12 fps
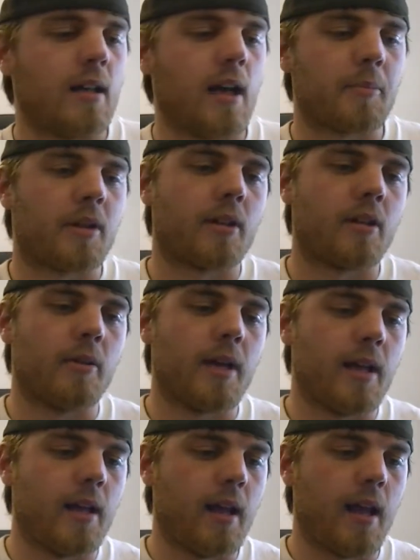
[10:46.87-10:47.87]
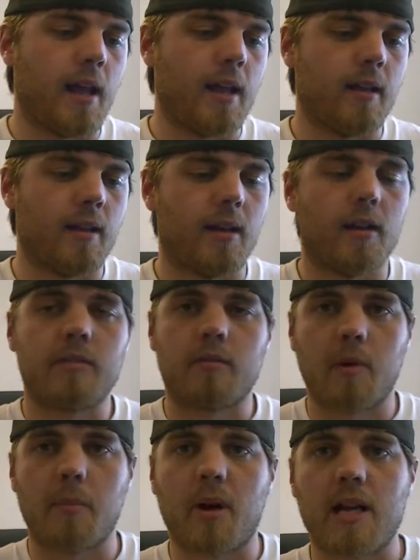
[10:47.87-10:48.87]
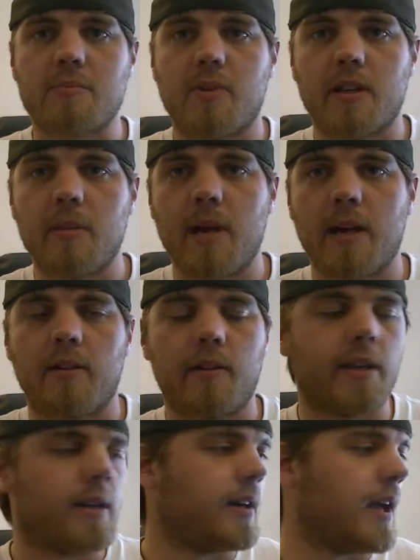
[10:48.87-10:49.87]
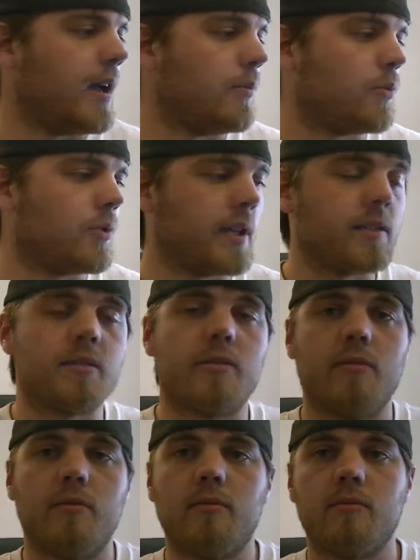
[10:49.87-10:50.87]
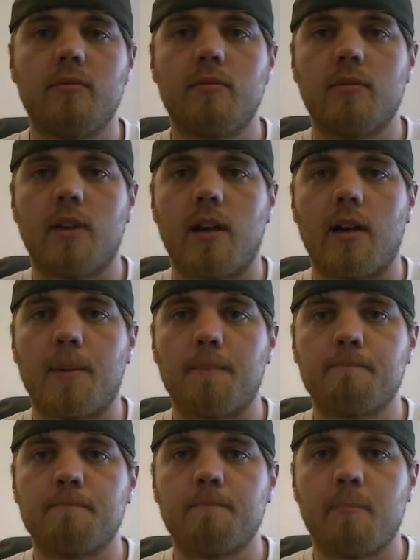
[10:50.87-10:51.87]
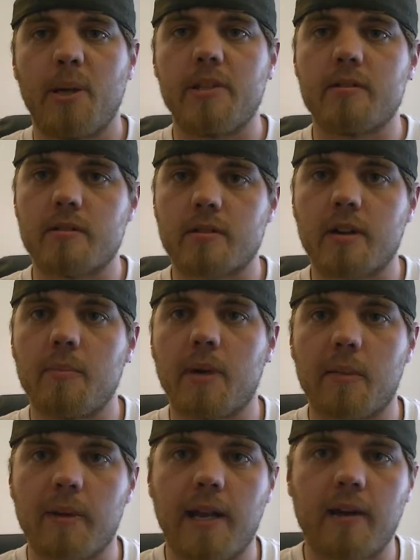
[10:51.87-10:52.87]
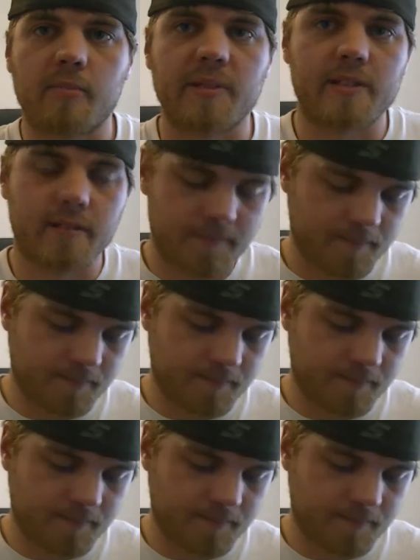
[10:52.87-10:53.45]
I'm going to go ahead and throw my Brass Monkey back on here, and we'll get to Peaches and Scream by the Mad Alchemist.